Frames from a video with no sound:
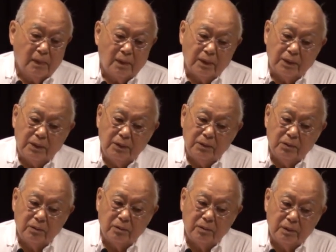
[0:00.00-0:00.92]
uh, he
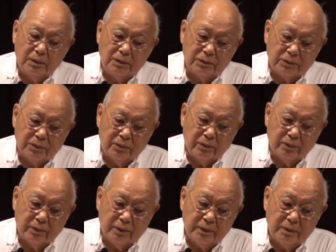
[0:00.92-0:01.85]
knew
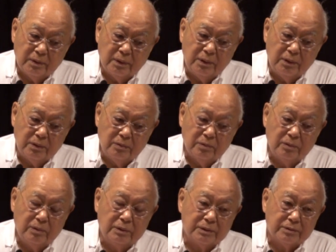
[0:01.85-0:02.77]
engineering, he
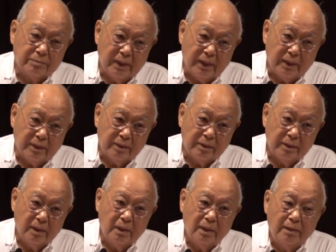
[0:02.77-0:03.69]
knew his math,
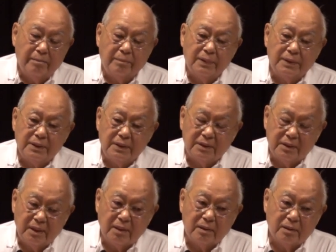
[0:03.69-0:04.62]
but he
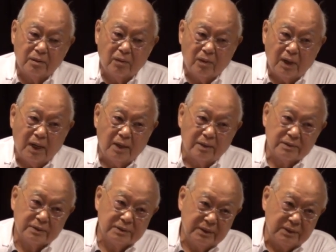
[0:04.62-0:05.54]
didn't know how
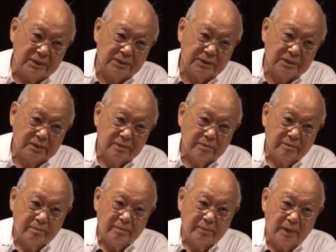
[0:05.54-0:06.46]
to teach.
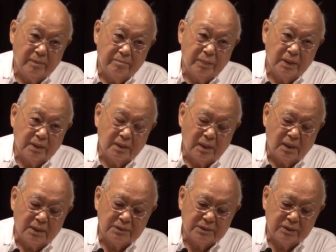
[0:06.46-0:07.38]
And
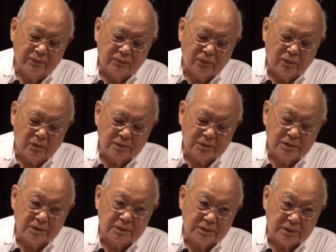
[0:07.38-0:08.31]
pedagogy, of course,
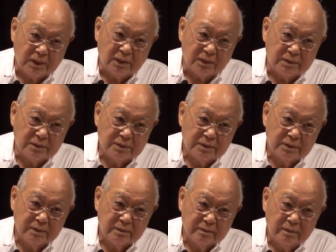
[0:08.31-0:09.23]
is a science.
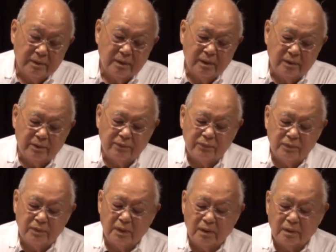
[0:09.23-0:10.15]
If
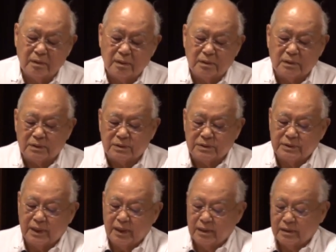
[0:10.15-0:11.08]
you didn't
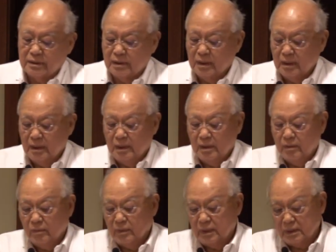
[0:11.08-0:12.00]
understand,
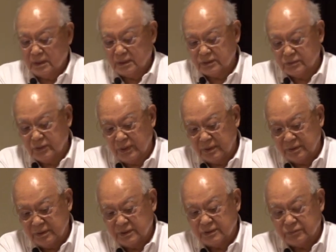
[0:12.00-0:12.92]
well, let's try
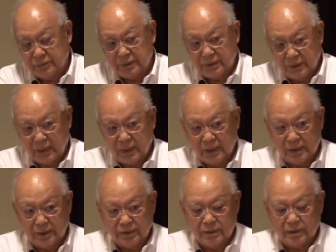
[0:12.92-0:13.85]
it this way, that
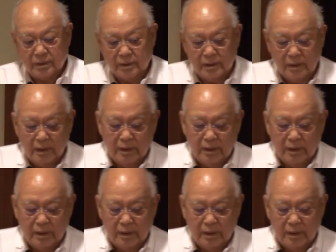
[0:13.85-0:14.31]
kind of thing.